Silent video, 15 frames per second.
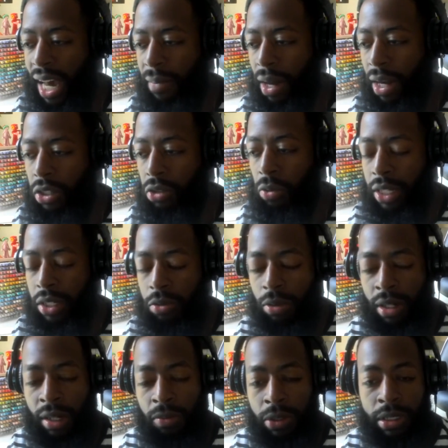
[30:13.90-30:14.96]
came out in
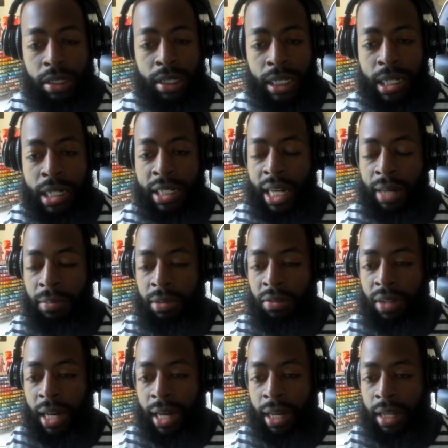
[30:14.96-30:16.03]
2012, which is a good example
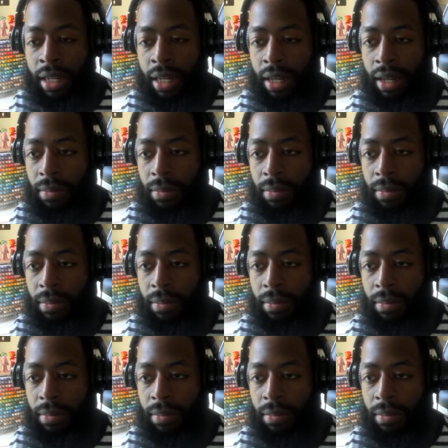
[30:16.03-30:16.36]
of that. But